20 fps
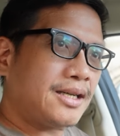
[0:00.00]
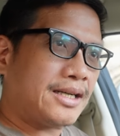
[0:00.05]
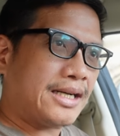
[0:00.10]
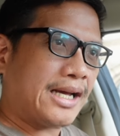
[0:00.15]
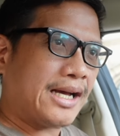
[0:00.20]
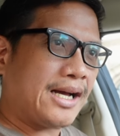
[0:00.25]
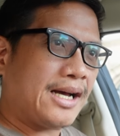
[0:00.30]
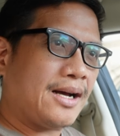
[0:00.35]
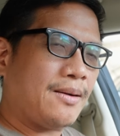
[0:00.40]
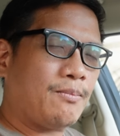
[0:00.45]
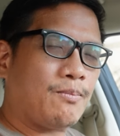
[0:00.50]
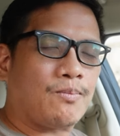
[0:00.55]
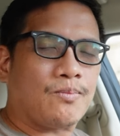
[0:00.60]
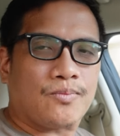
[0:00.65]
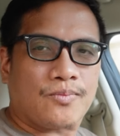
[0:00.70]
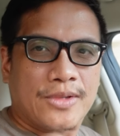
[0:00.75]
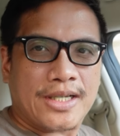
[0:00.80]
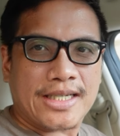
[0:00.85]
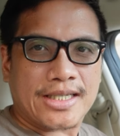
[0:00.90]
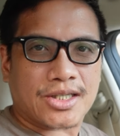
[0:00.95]
Um,
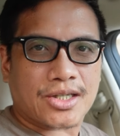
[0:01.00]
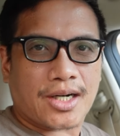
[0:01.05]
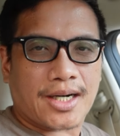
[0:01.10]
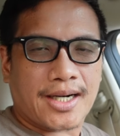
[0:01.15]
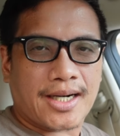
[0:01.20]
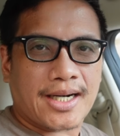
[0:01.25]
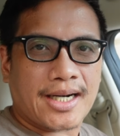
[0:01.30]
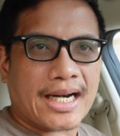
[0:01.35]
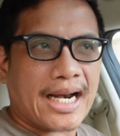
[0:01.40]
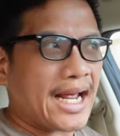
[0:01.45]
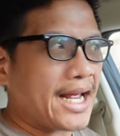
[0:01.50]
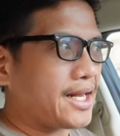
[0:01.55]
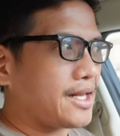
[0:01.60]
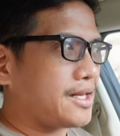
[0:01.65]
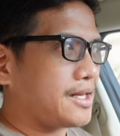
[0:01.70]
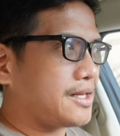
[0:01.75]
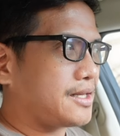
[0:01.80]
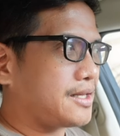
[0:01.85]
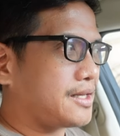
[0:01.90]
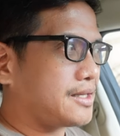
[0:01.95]
he started at,
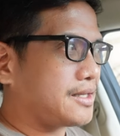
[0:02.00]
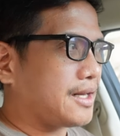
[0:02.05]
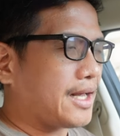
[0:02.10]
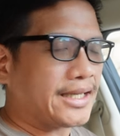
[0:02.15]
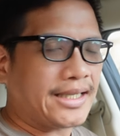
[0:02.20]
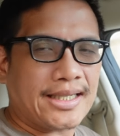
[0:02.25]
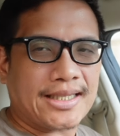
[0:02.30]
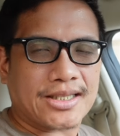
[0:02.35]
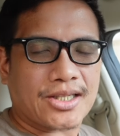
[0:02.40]
I think